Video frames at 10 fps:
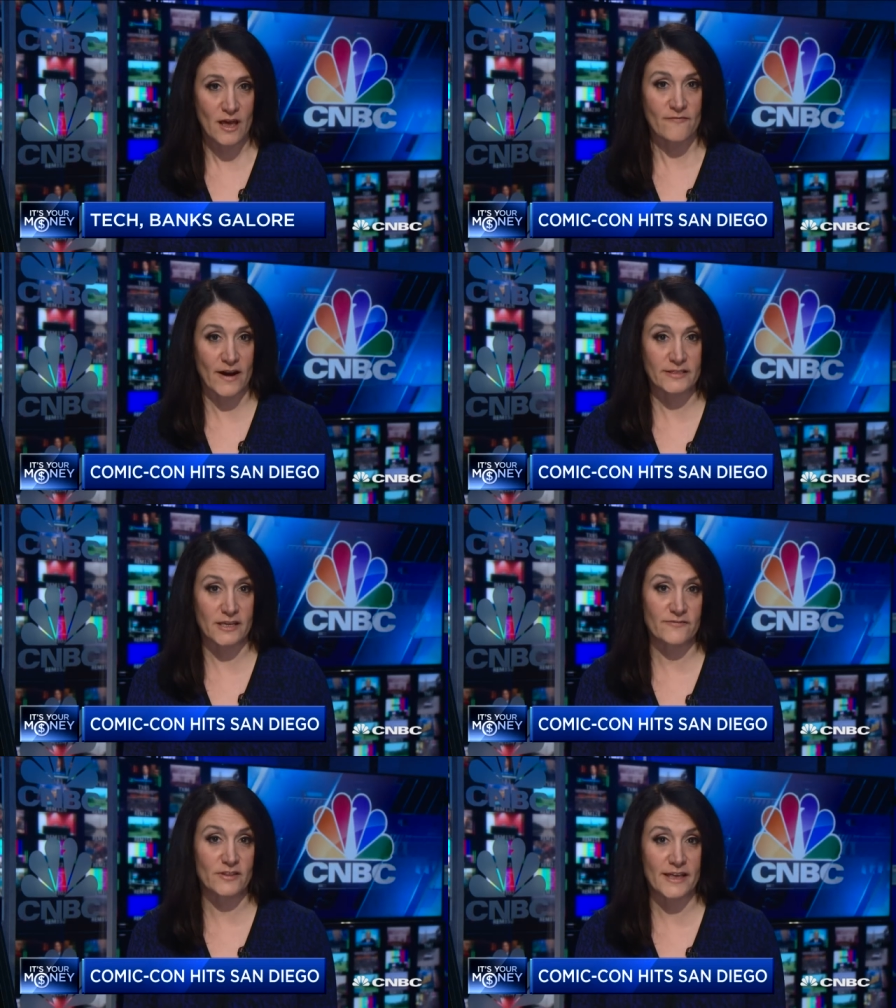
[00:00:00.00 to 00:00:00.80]

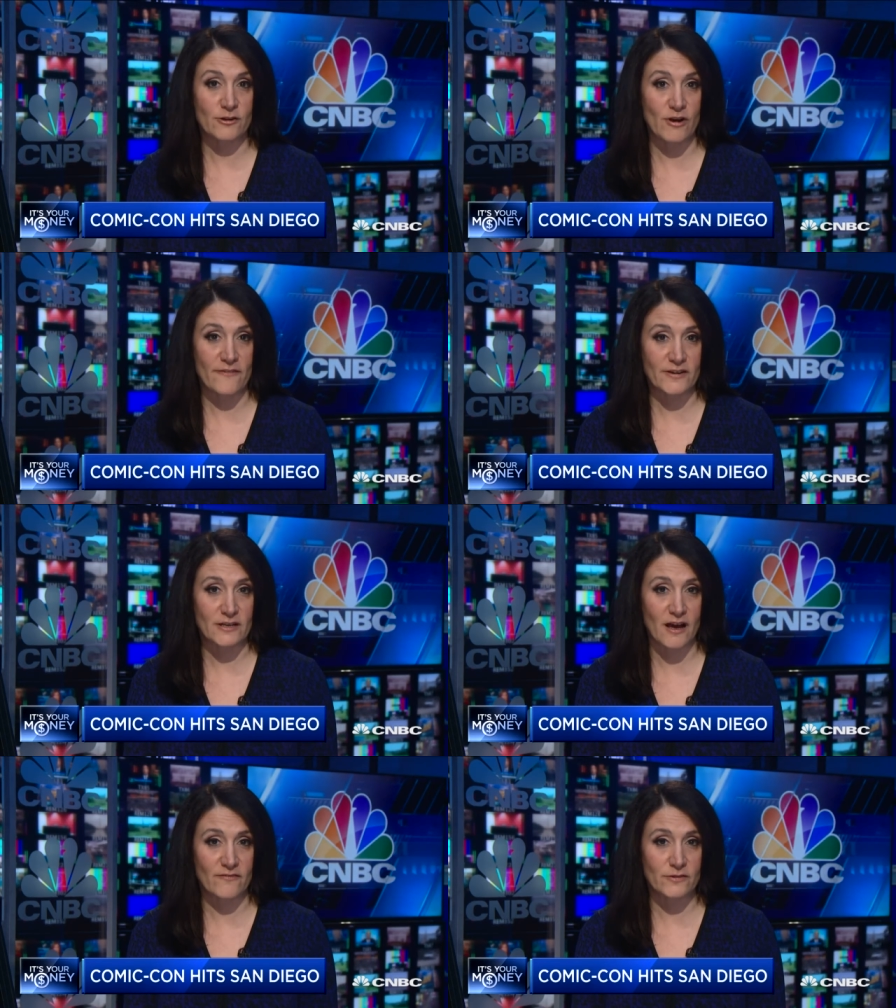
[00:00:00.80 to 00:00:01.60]
Finally, if you like graphic
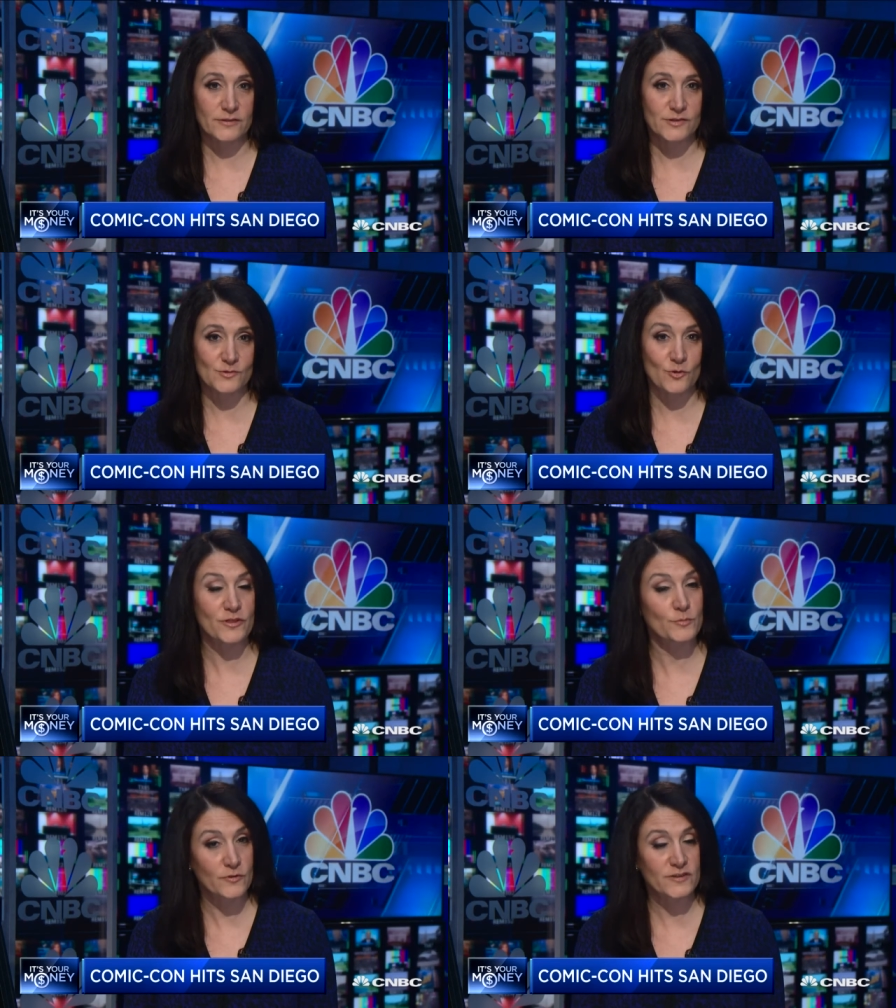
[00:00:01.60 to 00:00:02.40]
novels or
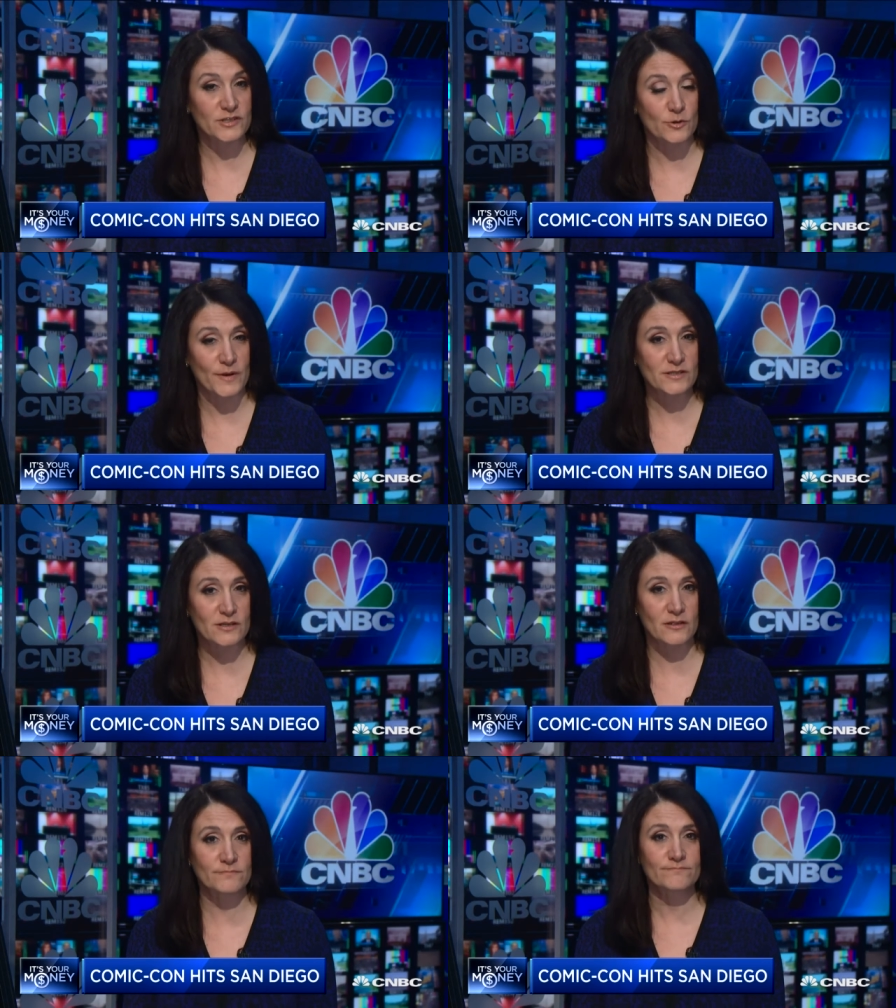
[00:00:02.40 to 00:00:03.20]
the movies that are
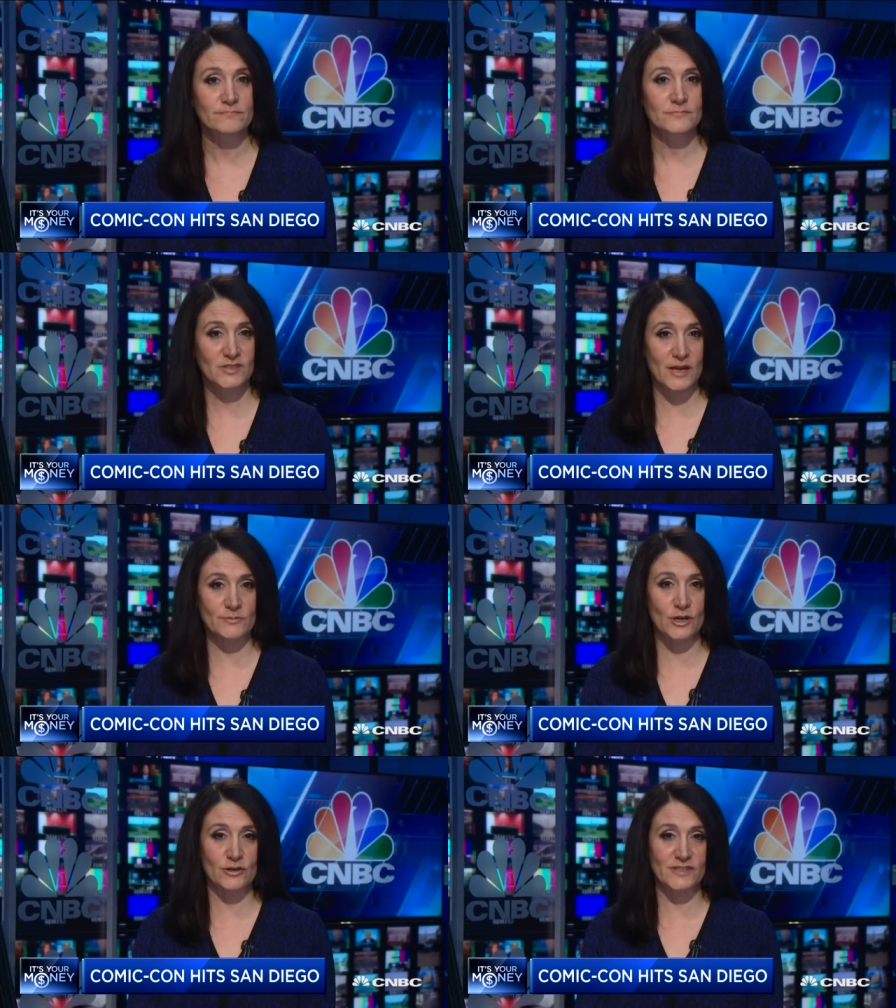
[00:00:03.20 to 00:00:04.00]
based on them, it's
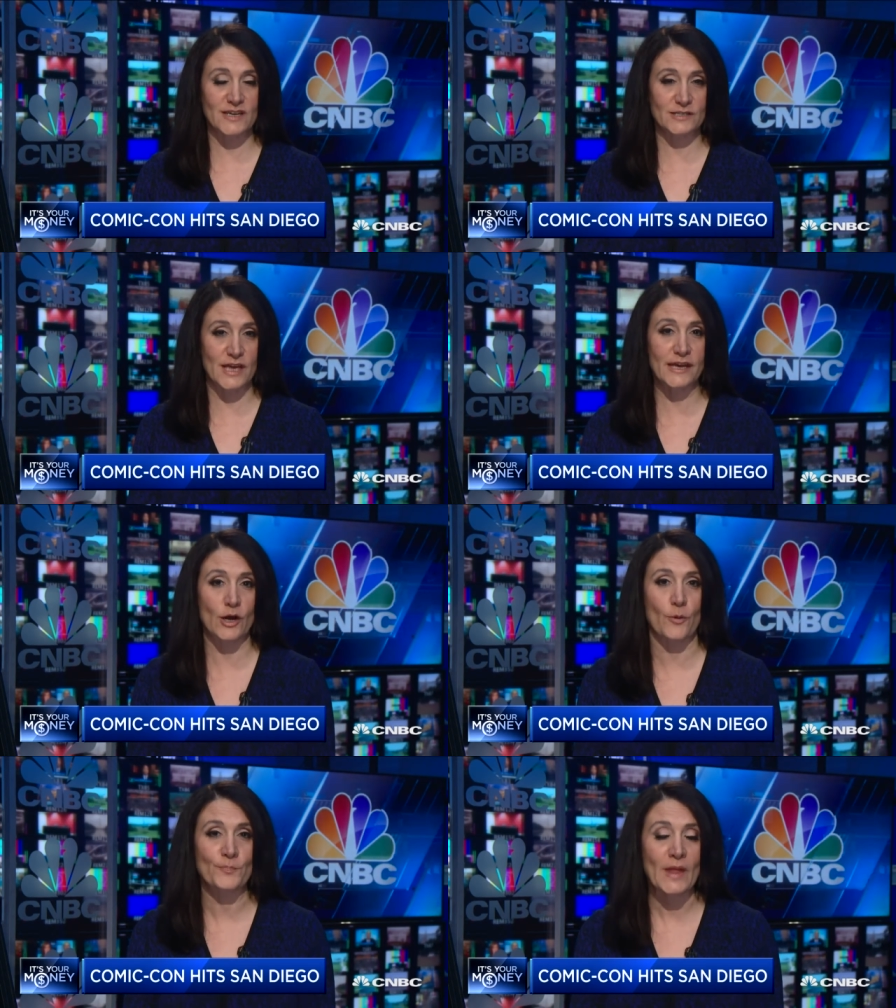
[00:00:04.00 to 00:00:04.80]
time to go to San
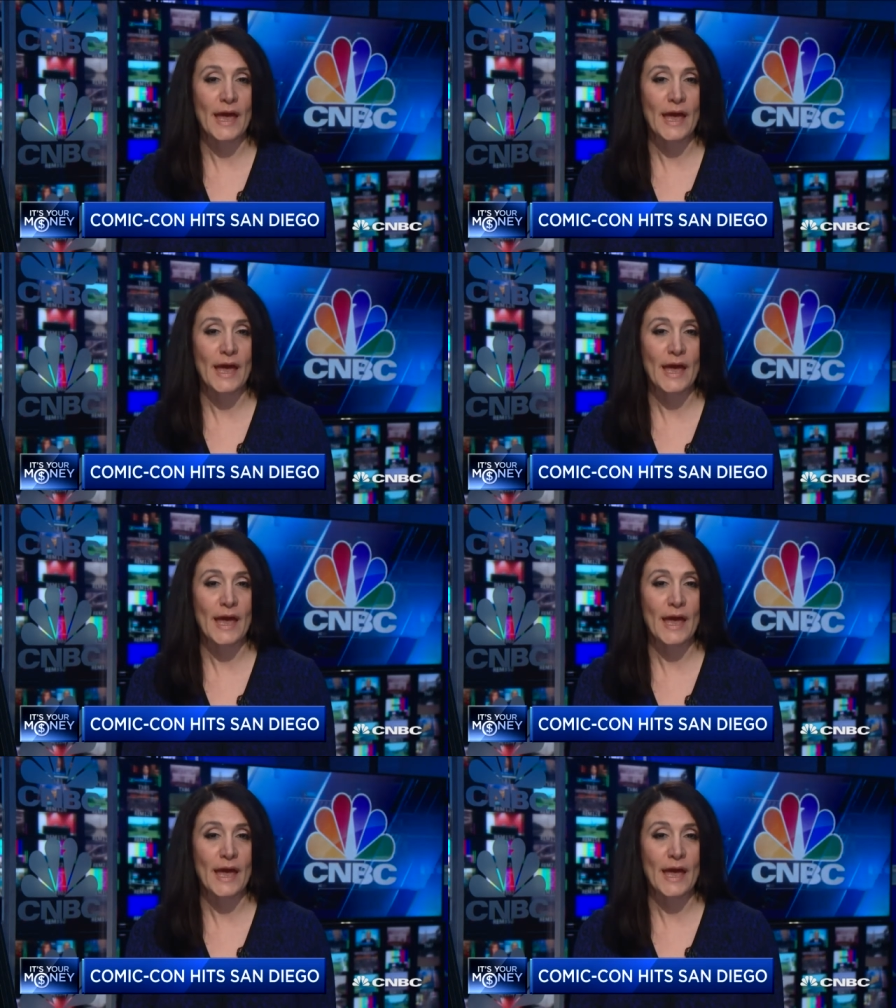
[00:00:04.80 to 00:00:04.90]
Diego.